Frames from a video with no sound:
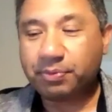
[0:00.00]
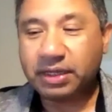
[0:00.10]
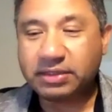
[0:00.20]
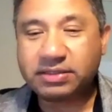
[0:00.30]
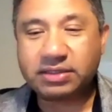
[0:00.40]

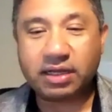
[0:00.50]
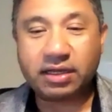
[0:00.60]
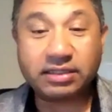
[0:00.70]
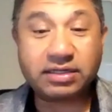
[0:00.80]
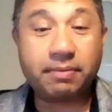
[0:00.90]
it's
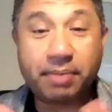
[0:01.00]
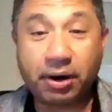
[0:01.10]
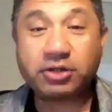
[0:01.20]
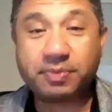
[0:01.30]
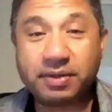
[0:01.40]
an
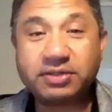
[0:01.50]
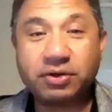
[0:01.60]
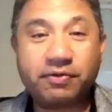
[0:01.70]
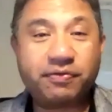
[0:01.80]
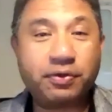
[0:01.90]
embarrassment.
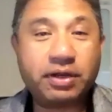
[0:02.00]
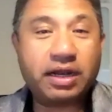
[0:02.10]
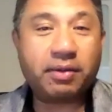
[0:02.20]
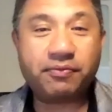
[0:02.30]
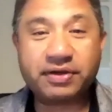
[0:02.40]
So if you can
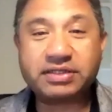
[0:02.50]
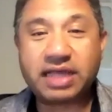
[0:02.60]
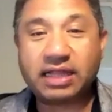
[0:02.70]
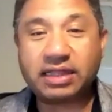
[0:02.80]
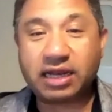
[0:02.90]
help fix
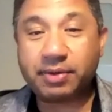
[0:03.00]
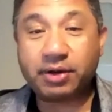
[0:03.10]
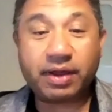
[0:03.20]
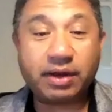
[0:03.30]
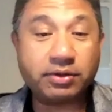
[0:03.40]
that, that'd be
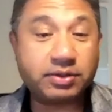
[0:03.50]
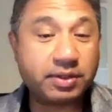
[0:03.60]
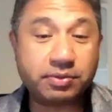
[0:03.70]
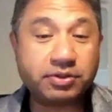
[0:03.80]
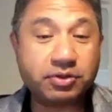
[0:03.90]
great, and
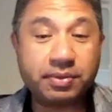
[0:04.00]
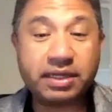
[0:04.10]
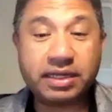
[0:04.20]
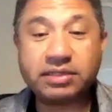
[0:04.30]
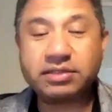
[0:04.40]
especially with so
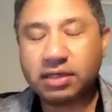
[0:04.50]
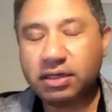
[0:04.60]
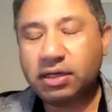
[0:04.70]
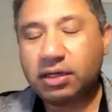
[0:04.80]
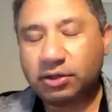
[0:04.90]
many kids
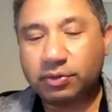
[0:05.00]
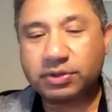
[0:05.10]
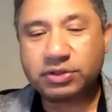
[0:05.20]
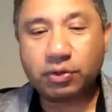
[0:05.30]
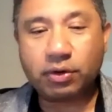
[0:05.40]

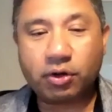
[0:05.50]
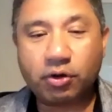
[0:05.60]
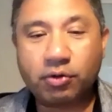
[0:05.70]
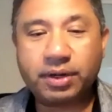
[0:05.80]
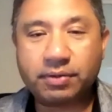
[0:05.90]
doing school at
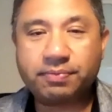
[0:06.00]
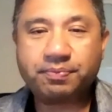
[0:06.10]
home here.